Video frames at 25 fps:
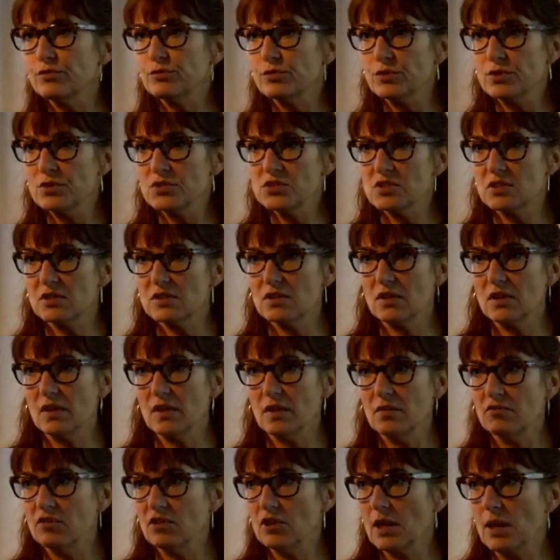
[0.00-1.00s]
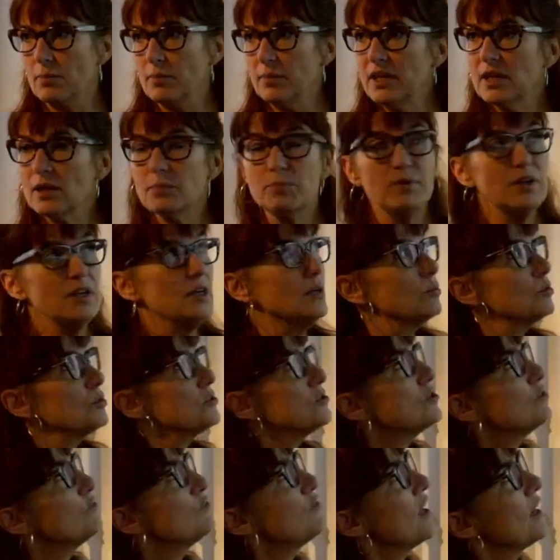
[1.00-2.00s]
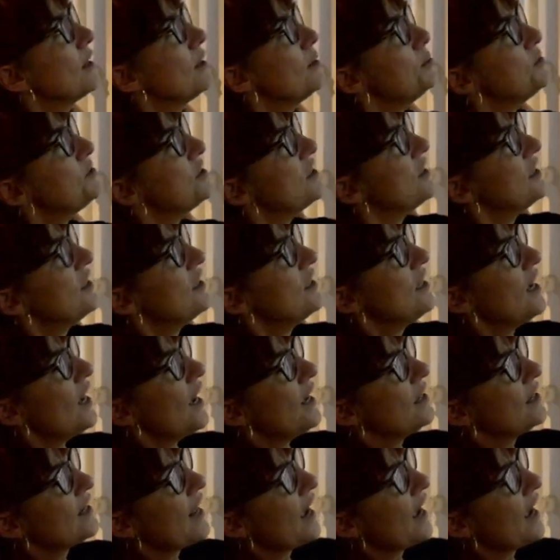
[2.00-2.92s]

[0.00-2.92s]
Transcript: First, the Wilhelmina Pier was developed. And